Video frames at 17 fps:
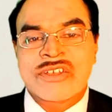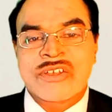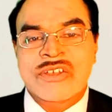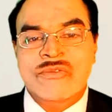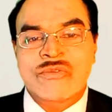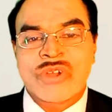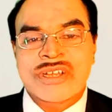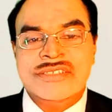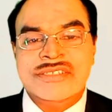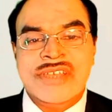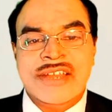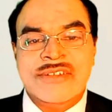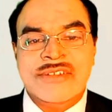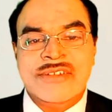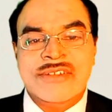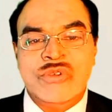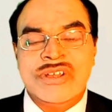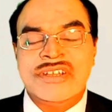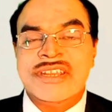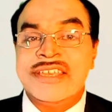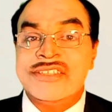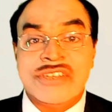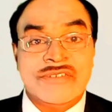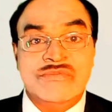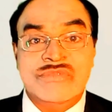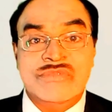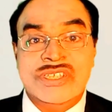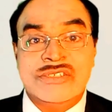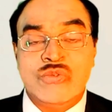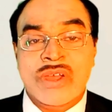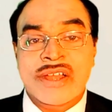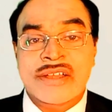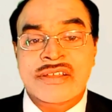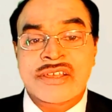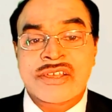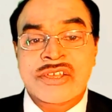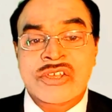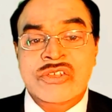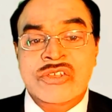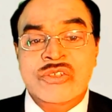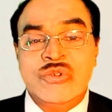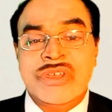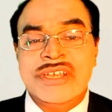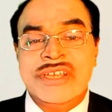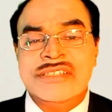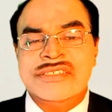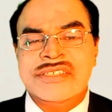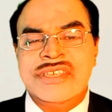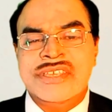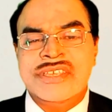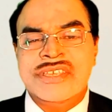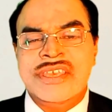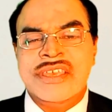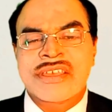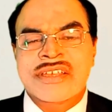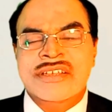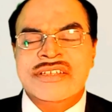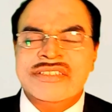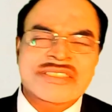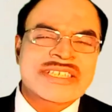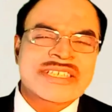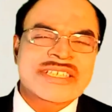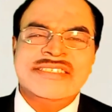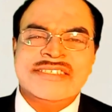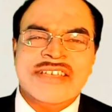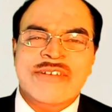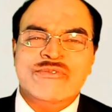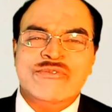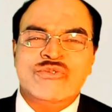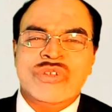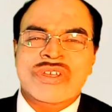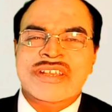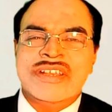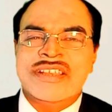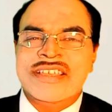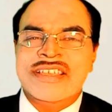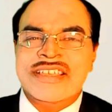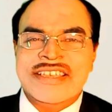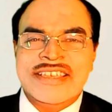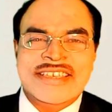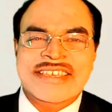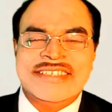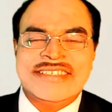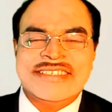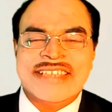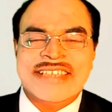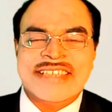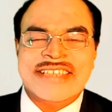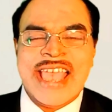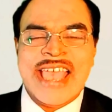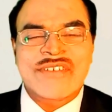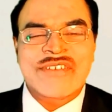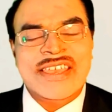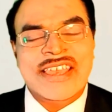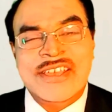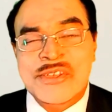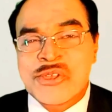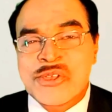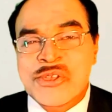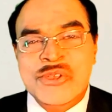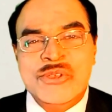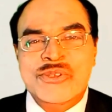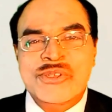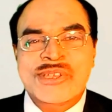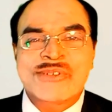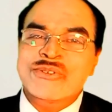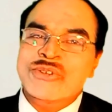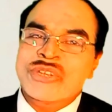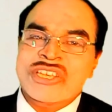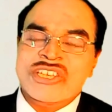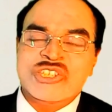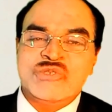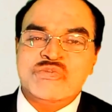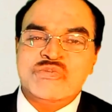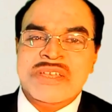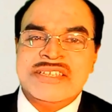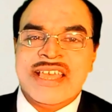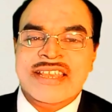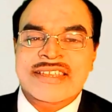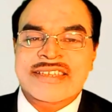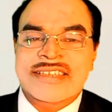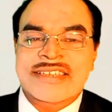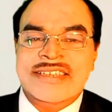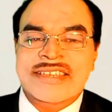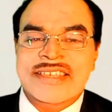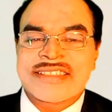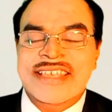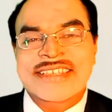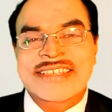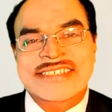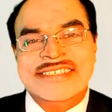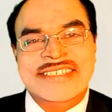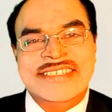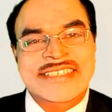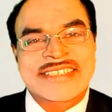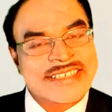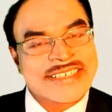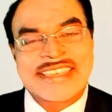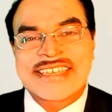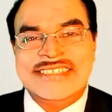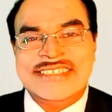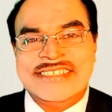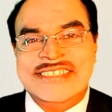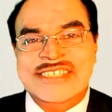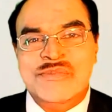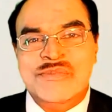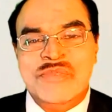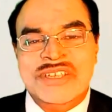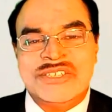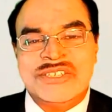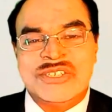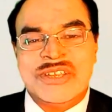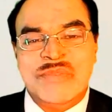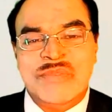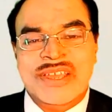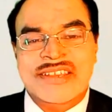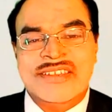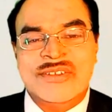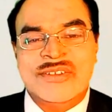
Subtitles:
What is the advantage of this one? You can see this software is having a unique speciality, that is ESG measurement.